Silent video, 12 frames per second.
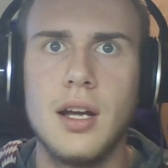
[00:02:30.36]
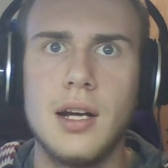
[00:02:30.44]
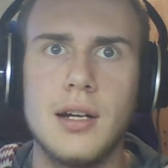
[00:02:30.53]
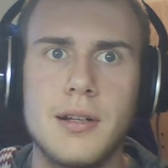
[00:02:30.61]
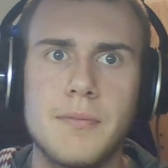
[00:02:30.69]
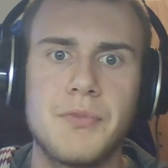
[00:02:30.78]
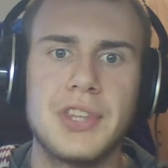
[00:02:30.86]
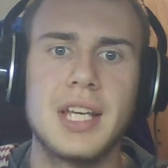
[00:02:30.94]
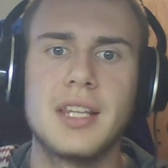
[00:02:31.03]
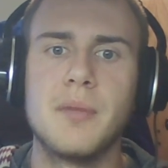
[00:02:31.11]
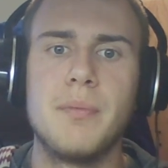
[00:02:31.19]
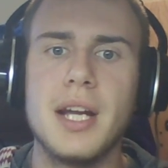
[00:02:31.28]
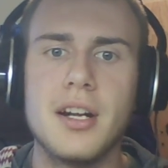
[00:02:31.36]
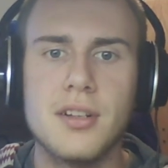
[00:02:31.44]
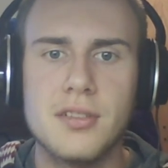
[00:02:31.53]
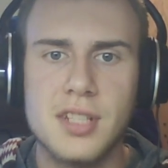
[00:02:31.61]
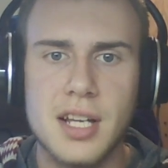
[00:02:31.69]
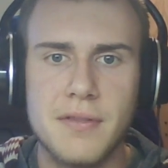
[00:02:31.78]
Like the
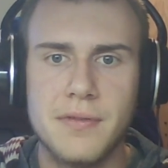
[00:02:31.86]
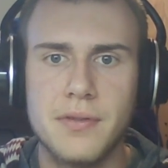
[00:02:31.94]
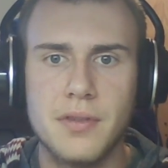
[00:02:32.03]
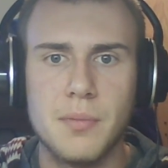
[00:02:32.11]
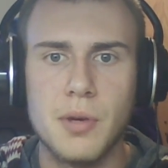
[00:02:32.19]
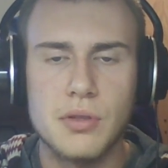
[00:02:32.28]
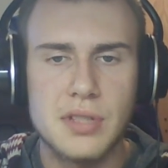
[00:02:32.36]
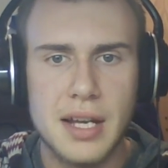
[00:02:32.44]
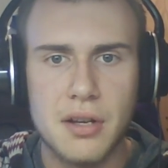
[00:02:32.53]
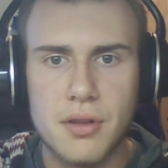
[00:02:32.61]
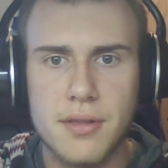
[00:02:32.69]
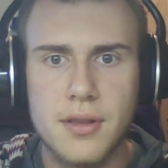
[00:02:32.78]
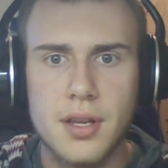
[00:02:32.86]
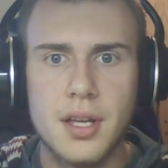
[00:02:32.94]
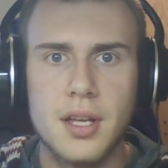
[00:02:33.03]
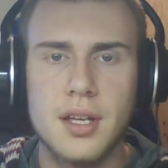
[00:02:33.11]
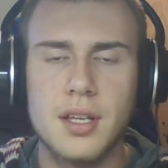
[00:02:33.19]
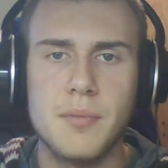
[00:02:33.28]
bears have the most health
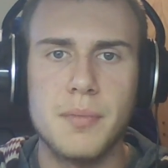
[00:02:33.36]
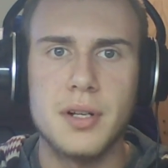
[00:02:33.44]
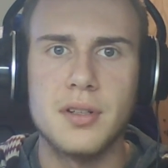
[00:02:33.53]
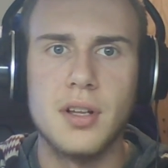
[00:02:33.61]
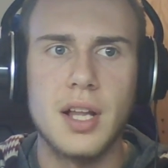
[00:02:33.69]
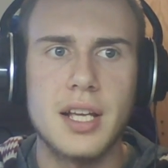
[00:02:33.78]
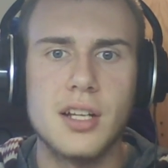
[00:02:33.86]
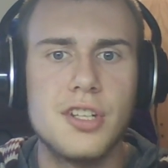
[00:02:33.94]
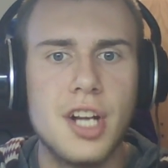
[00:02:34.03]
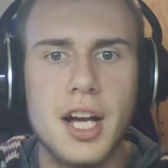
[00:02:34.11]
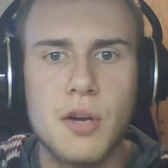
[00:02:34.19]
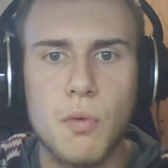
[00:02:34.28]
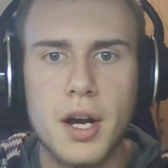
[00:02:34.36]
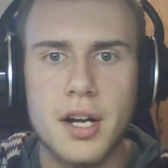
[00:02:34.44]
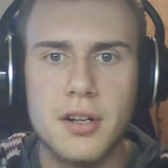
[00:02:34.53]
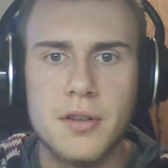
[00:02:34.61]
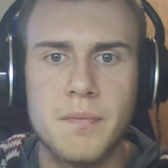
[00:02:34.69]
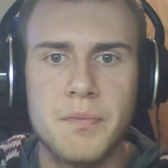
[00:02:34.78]
compared to like a
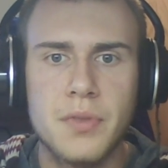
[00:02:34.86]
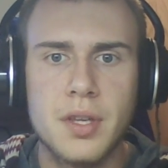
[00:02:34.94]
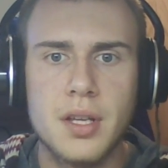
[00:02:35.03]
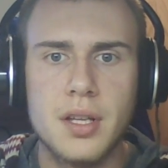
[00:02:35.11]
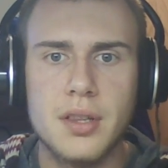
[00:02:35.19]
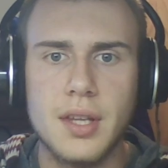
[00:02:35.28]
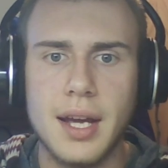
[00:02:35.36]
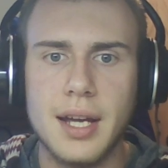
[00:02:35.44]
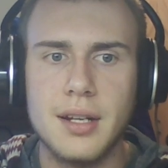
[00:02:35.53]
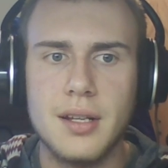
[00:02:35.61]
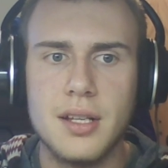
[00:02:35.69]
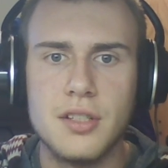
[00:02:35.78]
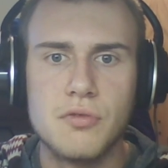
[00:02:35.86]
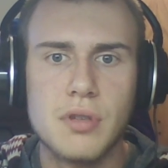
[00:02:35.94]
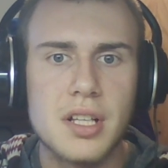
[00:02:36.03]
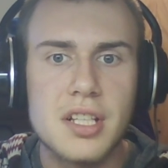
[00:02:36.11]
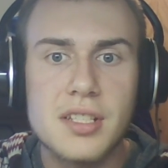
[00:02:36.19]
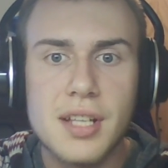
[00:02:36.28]
jaguar that is
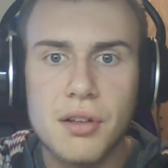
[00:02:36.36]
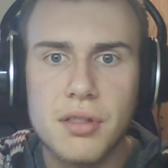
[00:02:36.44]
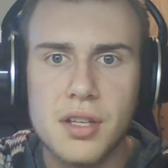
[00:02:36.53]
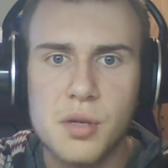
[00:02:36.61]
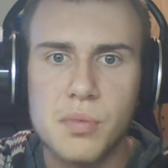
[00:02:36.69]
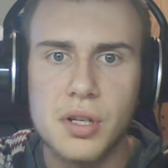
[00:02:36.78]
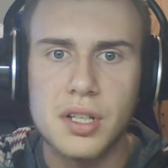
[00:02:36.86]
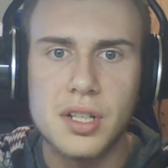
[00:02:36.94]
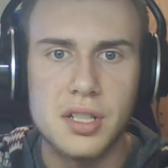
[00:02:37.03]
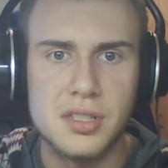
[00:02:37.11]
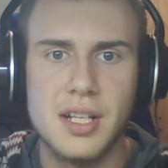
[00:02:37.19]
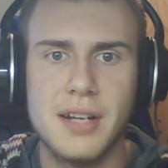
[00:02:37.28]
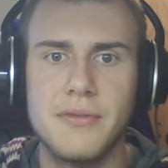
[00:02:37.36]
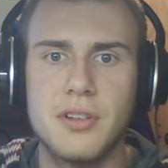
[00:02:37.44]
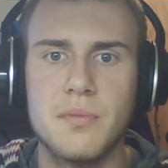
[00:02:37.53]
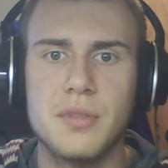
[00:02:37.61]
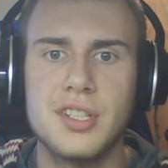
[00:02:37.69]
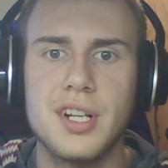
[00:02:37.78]
really stealthy but doesn't have
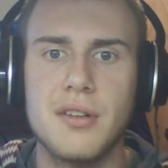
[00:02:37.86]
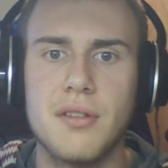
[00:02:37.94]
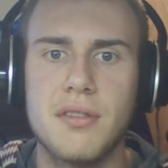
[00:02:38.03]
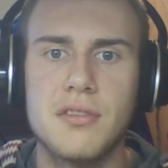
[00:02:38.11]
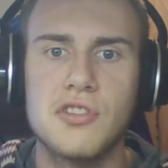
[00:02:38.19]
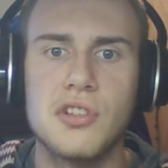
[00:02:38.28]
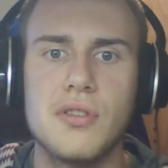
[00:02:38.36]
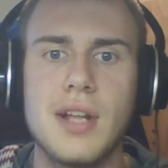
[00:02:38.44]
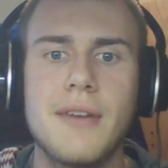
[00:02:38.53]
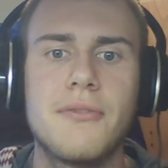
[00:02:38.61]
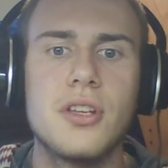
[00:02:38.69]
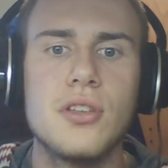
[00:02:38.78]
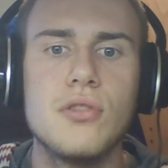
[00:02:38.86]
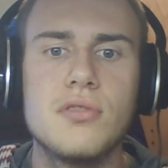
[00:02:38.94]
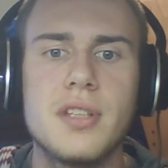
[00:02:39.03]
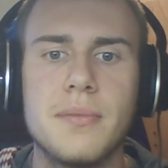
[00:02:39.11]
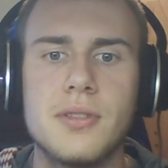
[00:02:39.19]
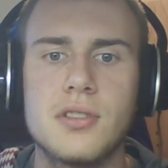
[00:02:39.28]
very much health. So you'd have to use
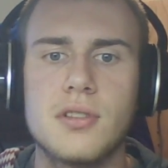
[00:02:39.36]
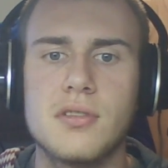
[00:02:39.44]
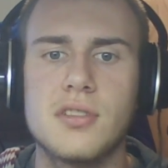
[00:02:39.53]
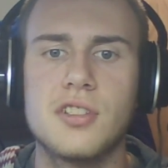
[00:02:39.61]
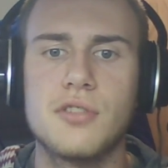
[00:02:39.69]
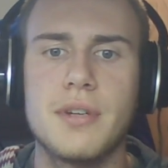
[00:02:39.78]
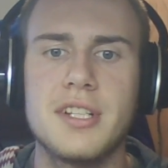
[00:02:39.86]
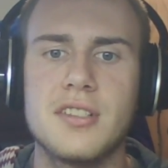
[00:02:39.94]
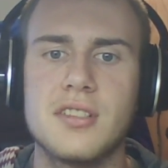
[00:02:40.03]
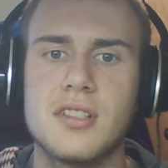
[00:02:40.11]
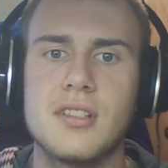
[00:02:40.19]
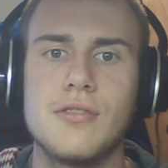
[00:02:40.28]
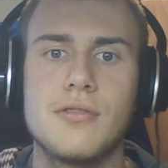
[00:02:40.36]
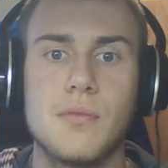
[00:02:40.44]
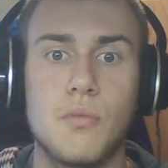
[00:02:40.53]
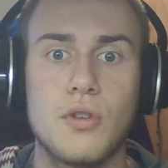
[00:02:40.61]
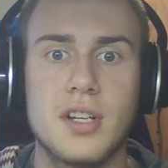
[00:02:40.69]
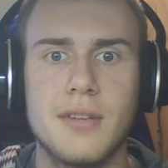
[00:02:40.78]
them in certain situations and use them
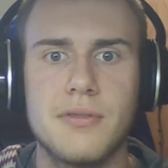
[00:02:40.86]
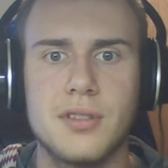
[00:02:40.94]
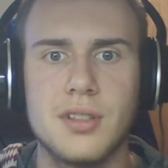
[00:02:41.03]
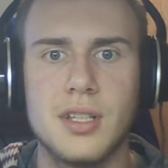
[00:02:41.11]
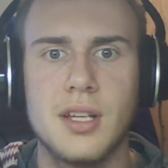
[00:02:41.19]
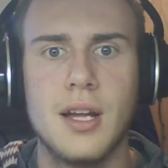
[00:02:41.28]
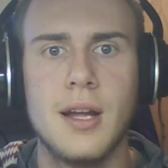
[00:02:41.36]
more differently